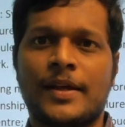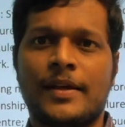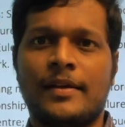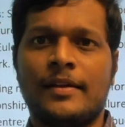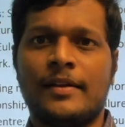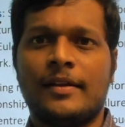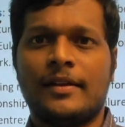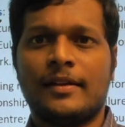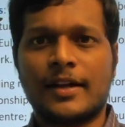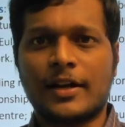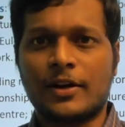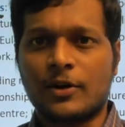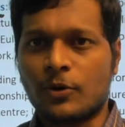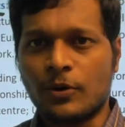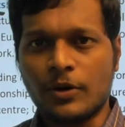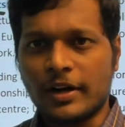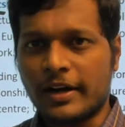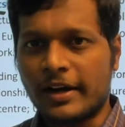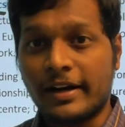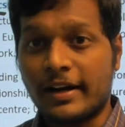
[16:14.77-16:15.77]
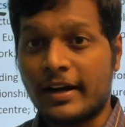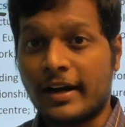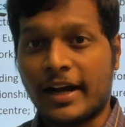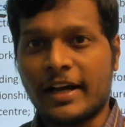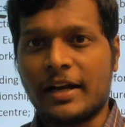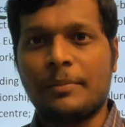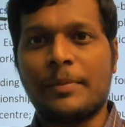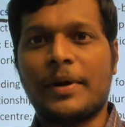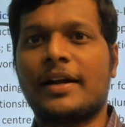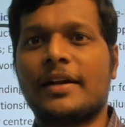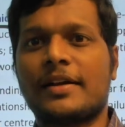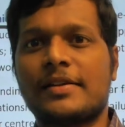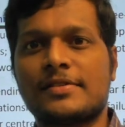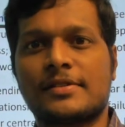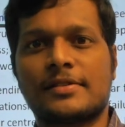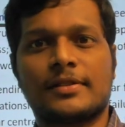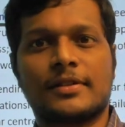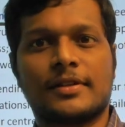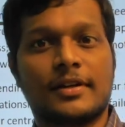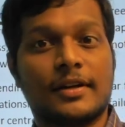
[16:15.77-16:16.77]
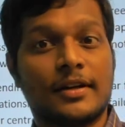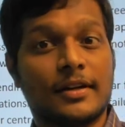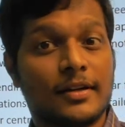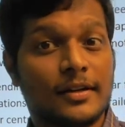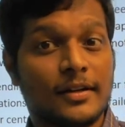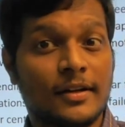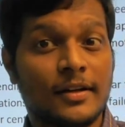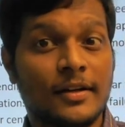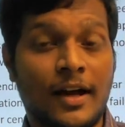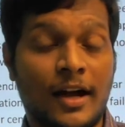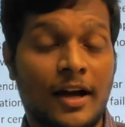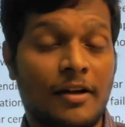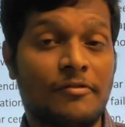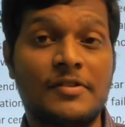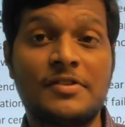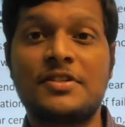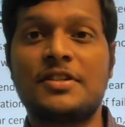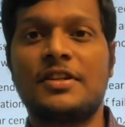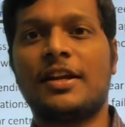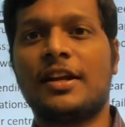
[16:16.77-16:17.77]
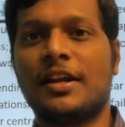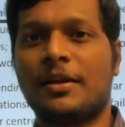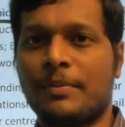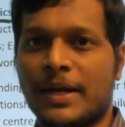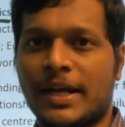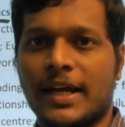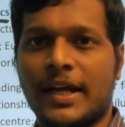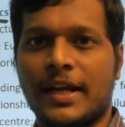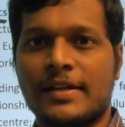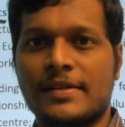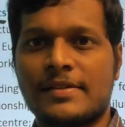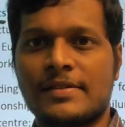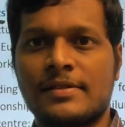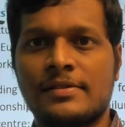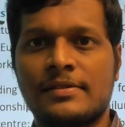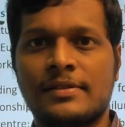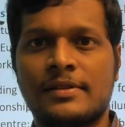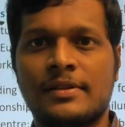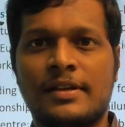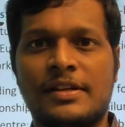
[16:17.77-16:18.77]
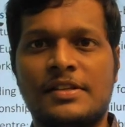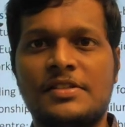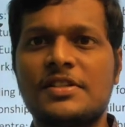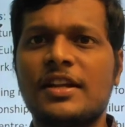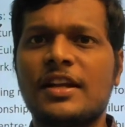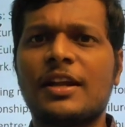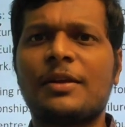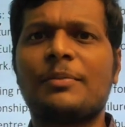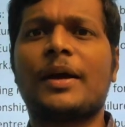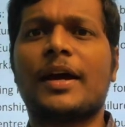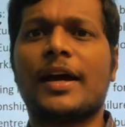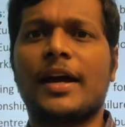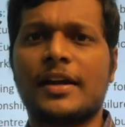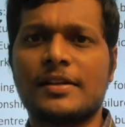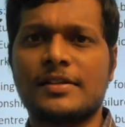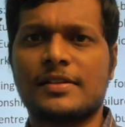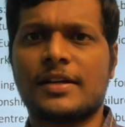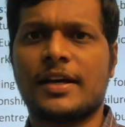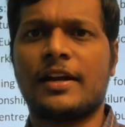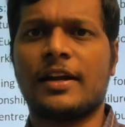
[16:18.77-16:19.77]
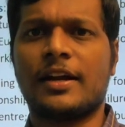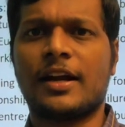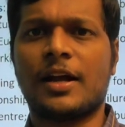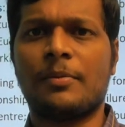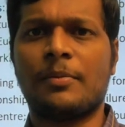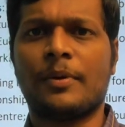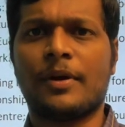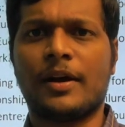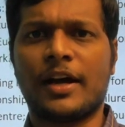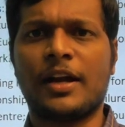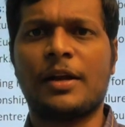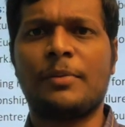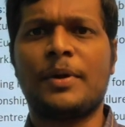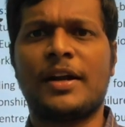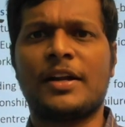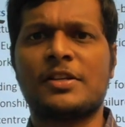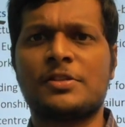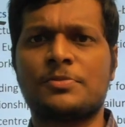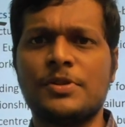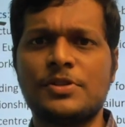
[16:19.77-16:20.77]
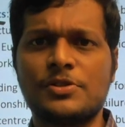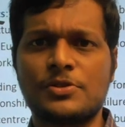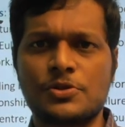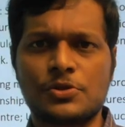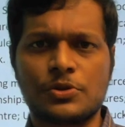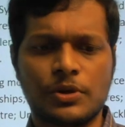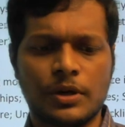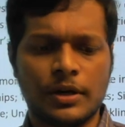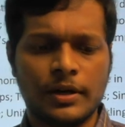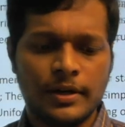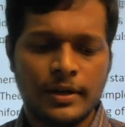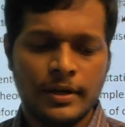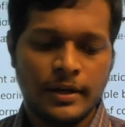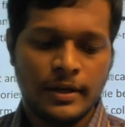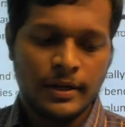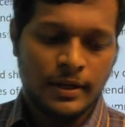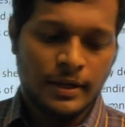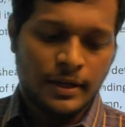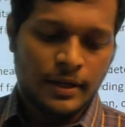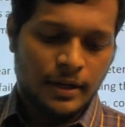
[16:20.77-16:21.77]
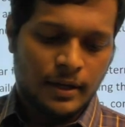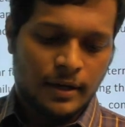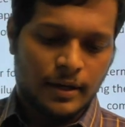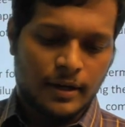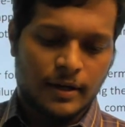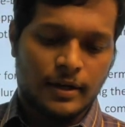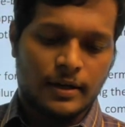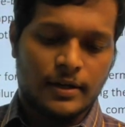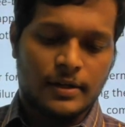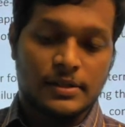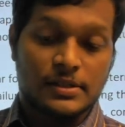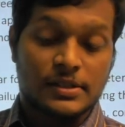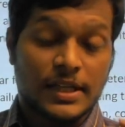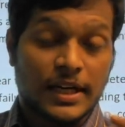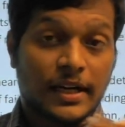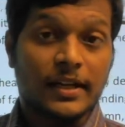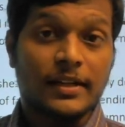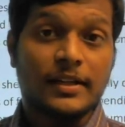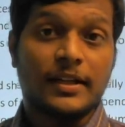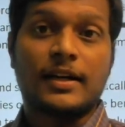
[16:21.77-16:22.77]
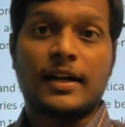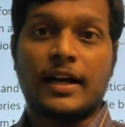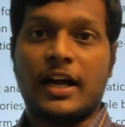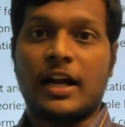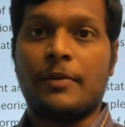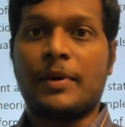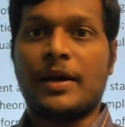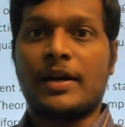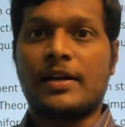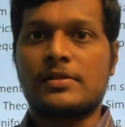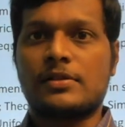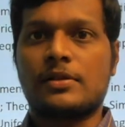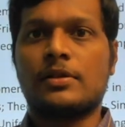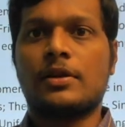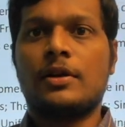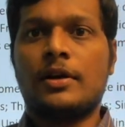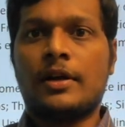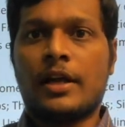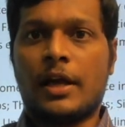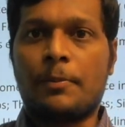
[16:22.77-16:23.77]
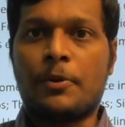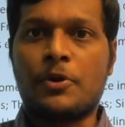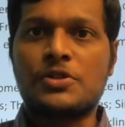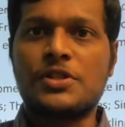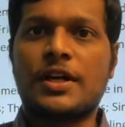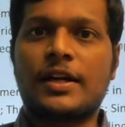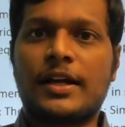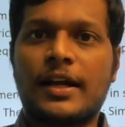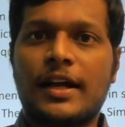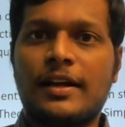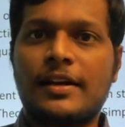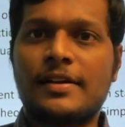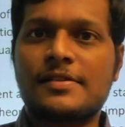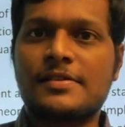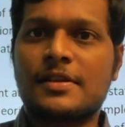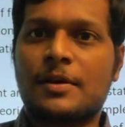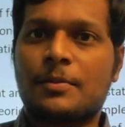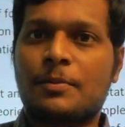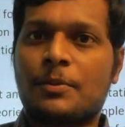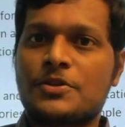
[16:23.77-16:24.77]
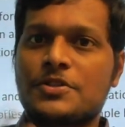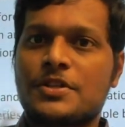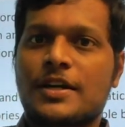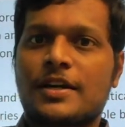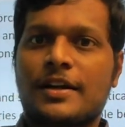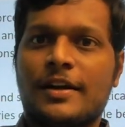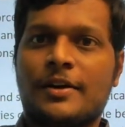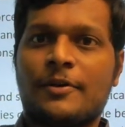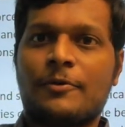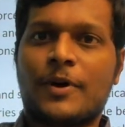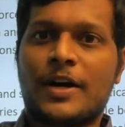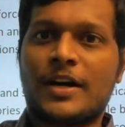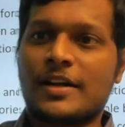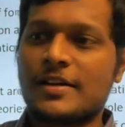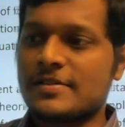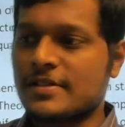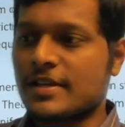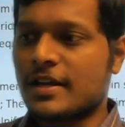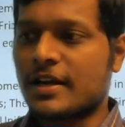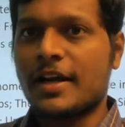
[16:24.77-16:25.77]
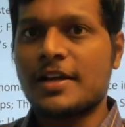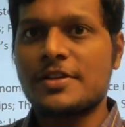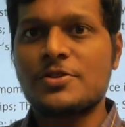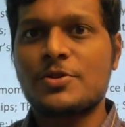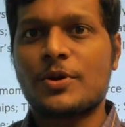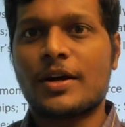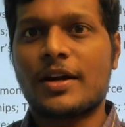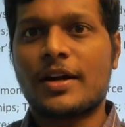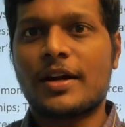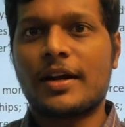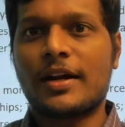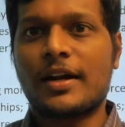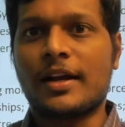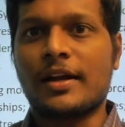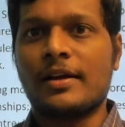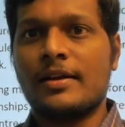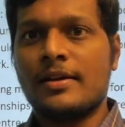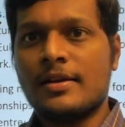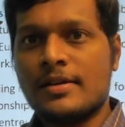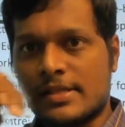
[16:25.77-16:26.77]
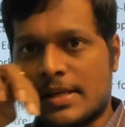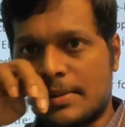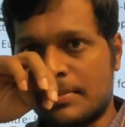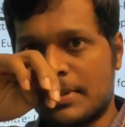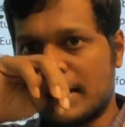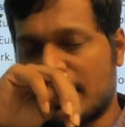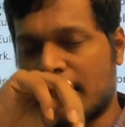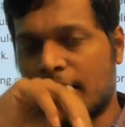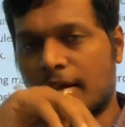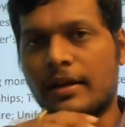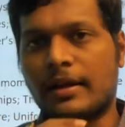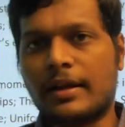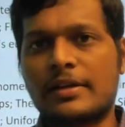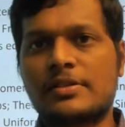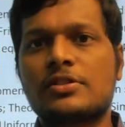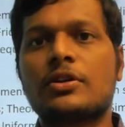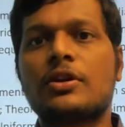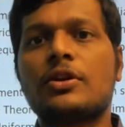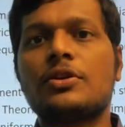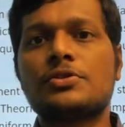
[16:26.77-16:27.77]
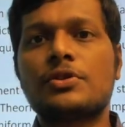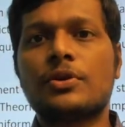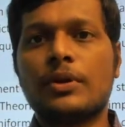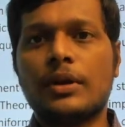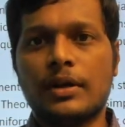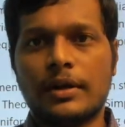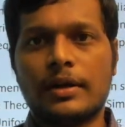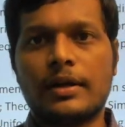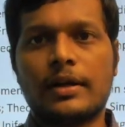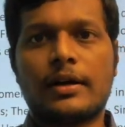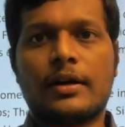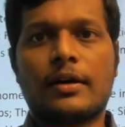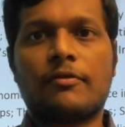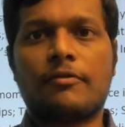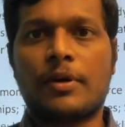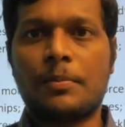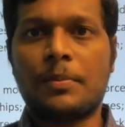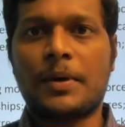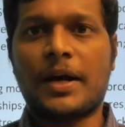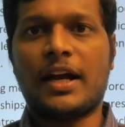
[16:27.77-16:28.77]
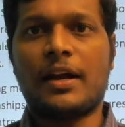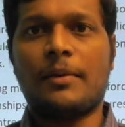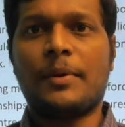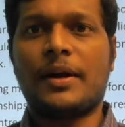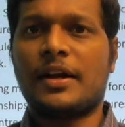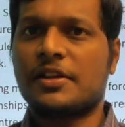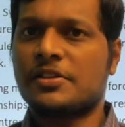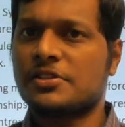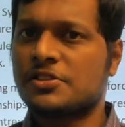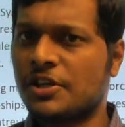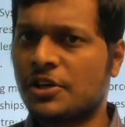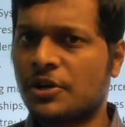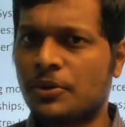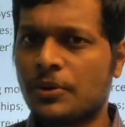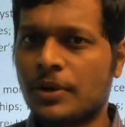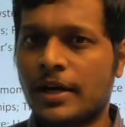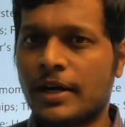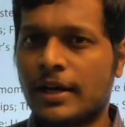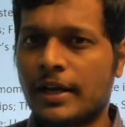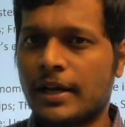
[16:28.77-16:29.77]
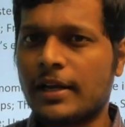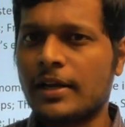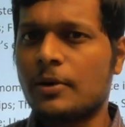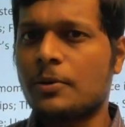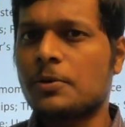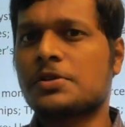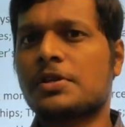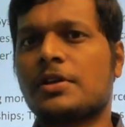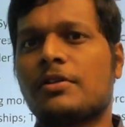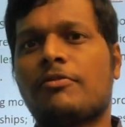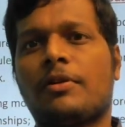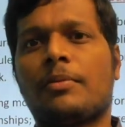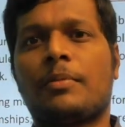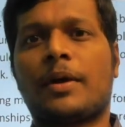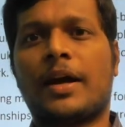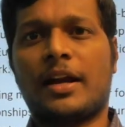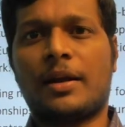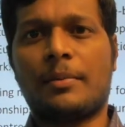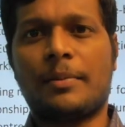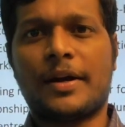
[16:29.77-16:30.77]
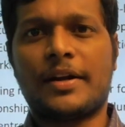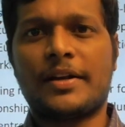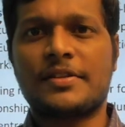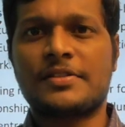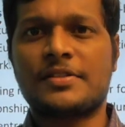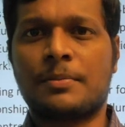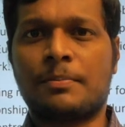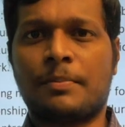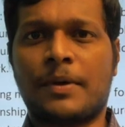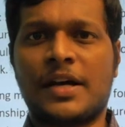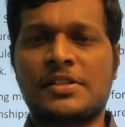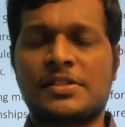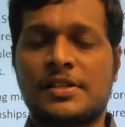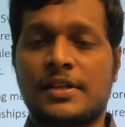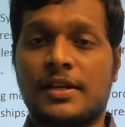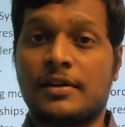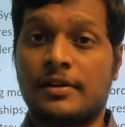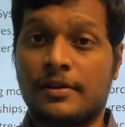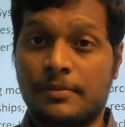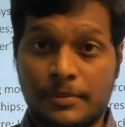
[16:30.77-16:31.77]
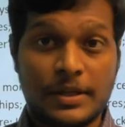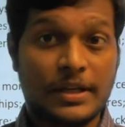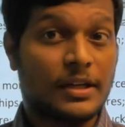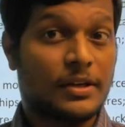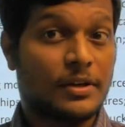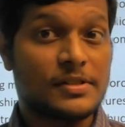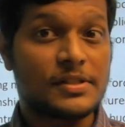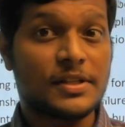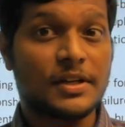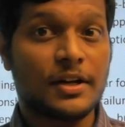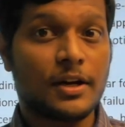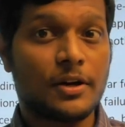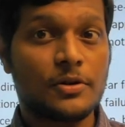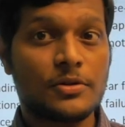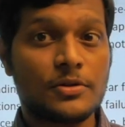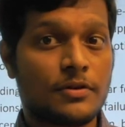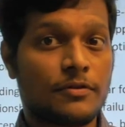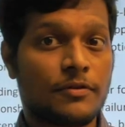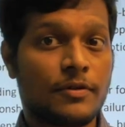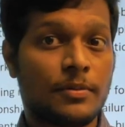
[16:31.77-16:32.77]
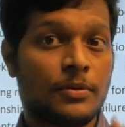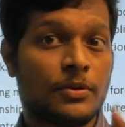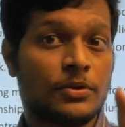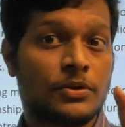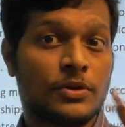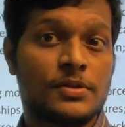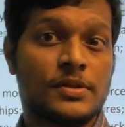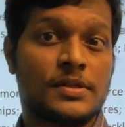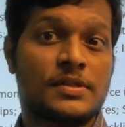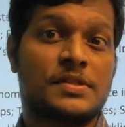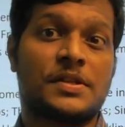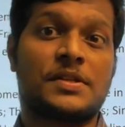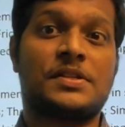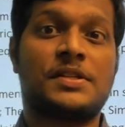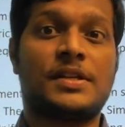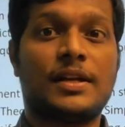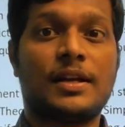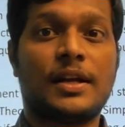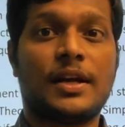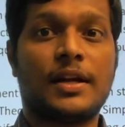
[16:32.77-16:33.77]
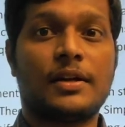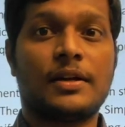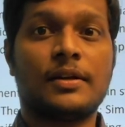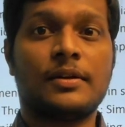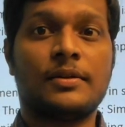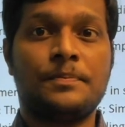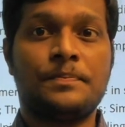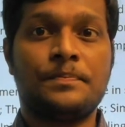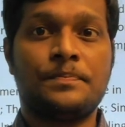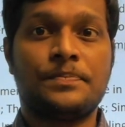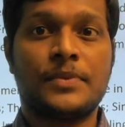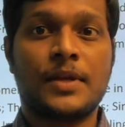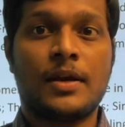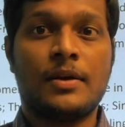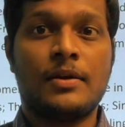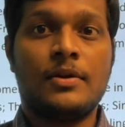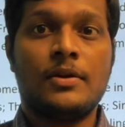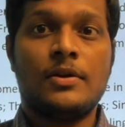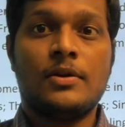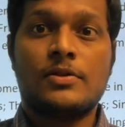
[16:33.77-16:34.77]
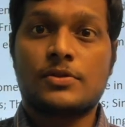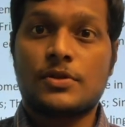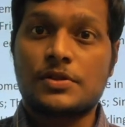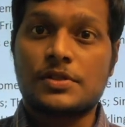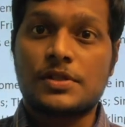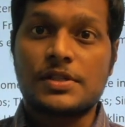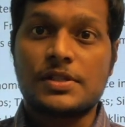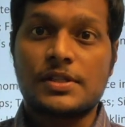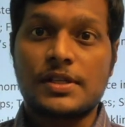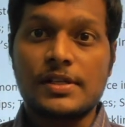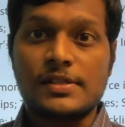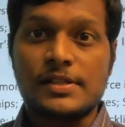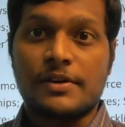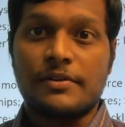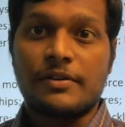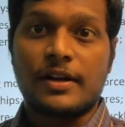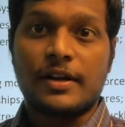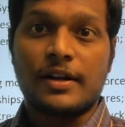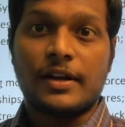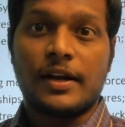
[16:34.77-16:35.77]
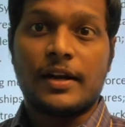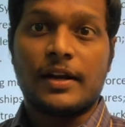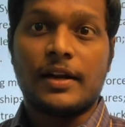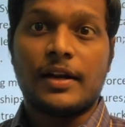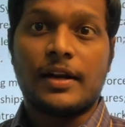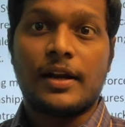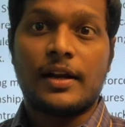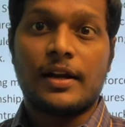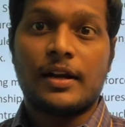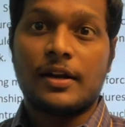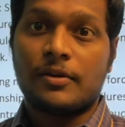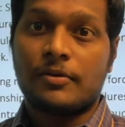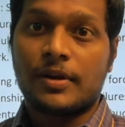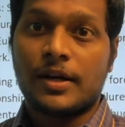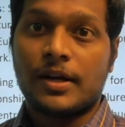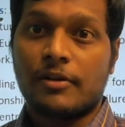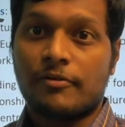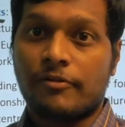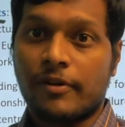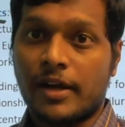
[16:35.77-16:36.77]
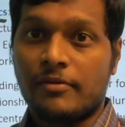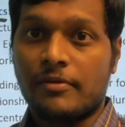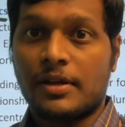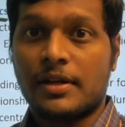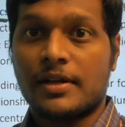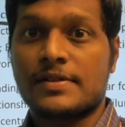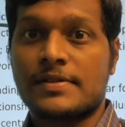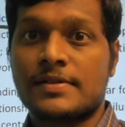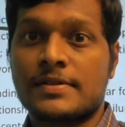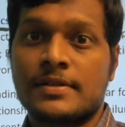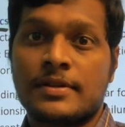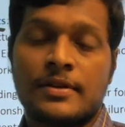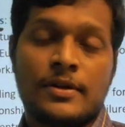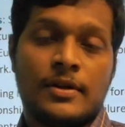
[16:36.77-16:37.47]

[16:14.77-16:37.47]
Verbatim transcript: That don't need kinematics uh, of engineering mechanics. Engineering mechanics kinematics means you should uh, study that kinematics. A projectile is uh, projected, what is the range you are getting. Something exclusively from kinematics. Did you get any question from kinematics in past year? It is introduced from 2016 gate so 16, 17, 18, 19, 20, 5 years.